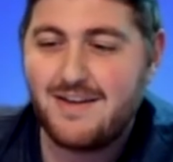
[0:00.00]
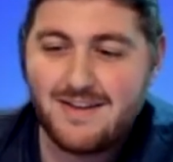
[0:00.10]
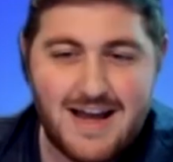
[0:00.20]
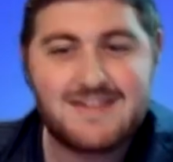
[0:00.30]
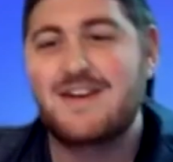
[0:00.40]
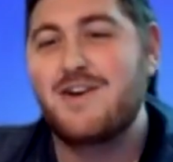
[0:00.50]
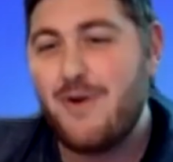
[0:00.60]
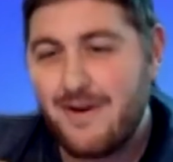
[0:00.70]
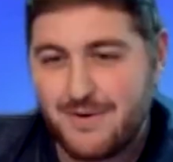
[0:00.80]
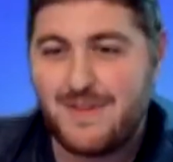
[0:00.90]
yes, I know
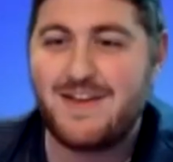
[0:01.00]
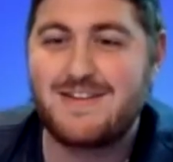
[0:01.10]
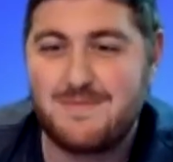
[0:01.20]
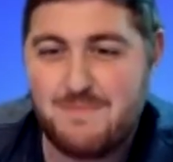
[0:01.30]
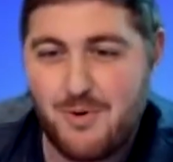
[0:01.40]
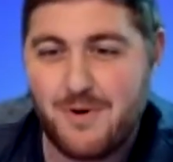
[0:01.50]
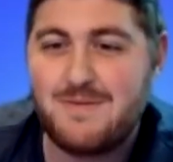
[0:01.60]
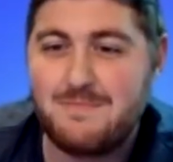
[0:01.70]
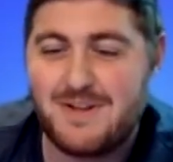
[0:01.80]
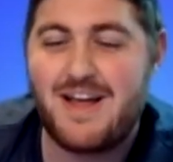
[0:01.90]
everything is
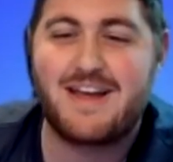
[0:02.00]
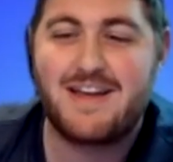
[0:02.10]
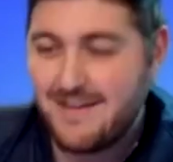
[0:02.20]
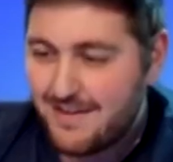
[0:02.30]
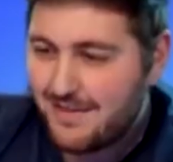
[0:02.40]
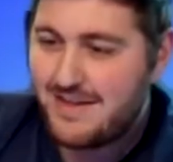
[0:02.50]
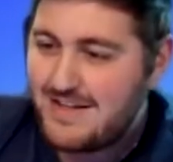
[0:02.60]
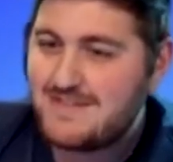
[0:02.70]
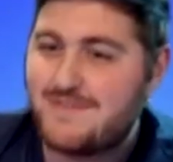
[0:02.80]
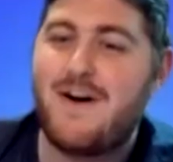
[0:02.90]
important, but like
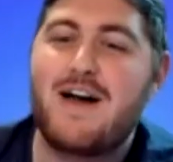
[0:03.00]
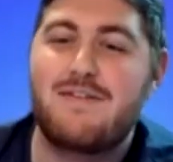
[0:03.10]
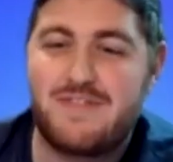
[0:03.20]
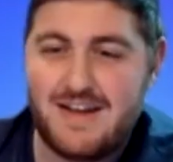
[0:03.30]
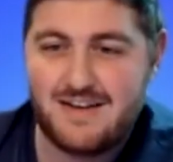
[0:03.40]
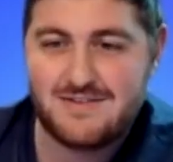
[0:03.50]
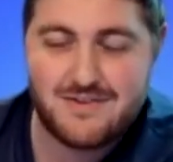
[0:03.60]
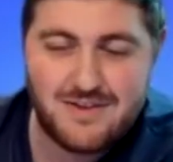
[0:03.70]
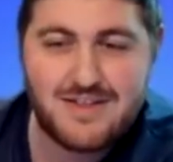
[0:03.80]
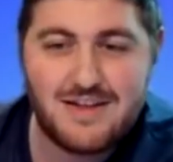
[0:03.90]
these 5 things
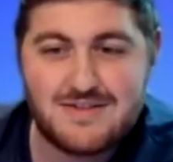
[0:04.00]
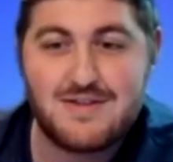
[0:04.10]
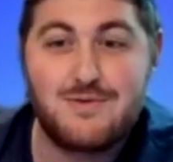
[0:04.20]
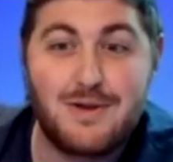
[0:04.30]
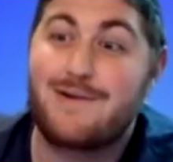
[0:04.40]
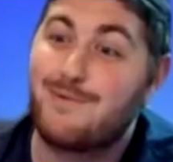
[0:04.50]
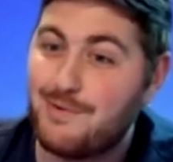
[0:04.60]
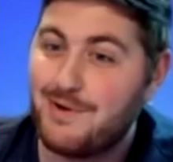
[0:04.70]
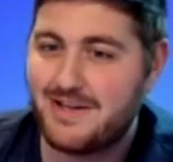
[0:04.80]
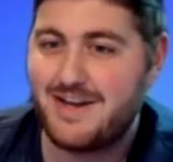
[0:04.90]
are the things that you like
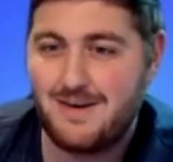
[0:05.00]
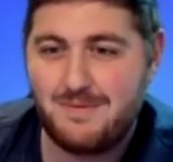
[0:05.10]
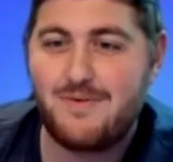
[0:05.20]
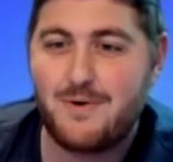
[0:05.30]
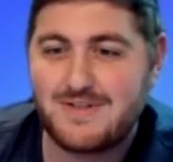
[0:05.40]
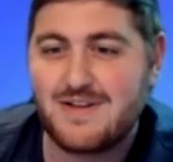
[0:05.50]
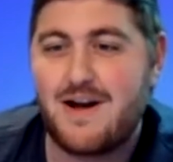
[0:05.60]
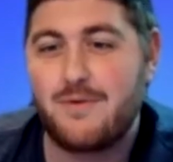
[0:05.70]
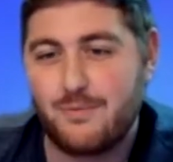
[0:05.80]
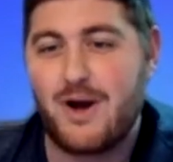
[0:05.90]
really need to be focusing
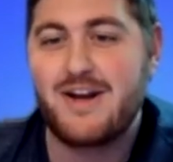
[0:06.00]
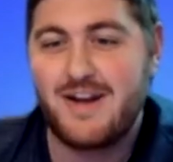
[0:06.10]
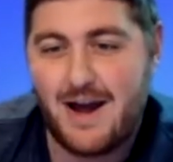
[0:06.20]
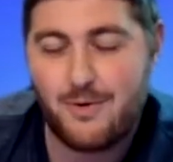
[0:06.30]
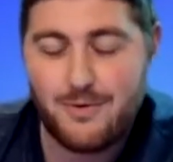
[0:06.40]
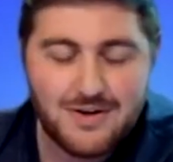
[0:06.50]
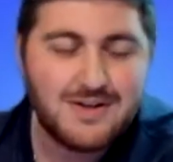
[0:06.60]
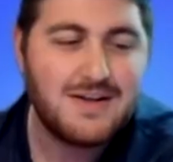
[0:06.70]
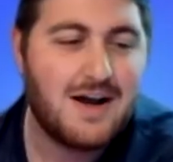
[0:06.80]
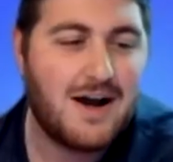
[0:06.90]
on right now,
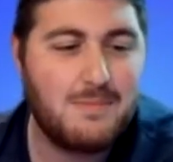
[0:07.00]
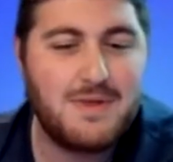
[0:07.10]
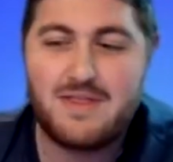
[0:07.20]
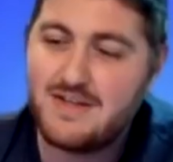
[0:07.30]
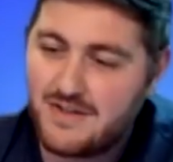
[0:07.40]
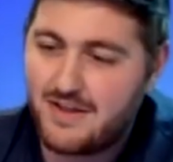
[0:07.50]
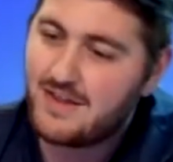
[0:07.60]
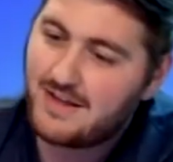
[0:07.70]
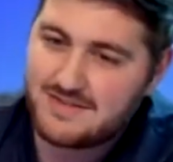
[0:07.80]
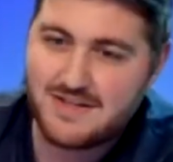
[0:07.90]
and these are the
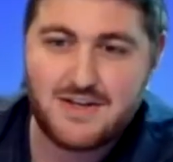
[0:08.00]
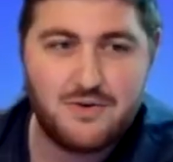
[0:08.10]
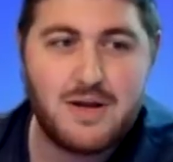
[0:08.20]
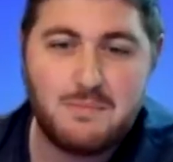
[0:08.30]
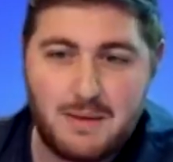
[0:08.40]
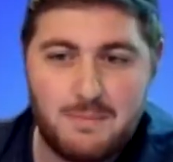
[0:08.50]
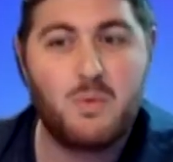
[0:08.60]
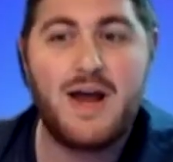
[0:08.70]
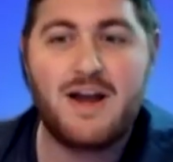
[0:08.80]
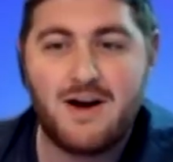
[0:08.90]
things that you can maybe
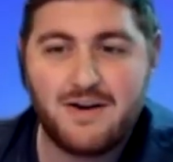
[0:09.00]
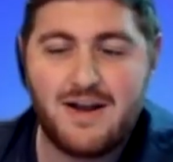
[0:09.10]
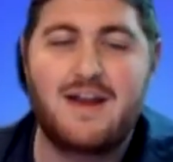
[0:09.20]
wait on.